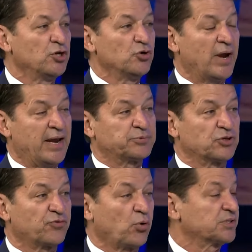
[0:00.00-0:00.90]
New Hampshire,
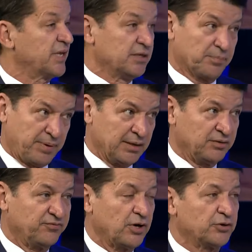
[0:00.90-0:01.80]
of course,
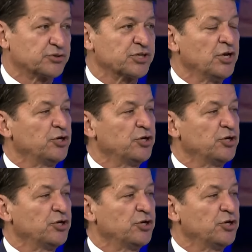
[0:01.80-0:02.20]
independent voters.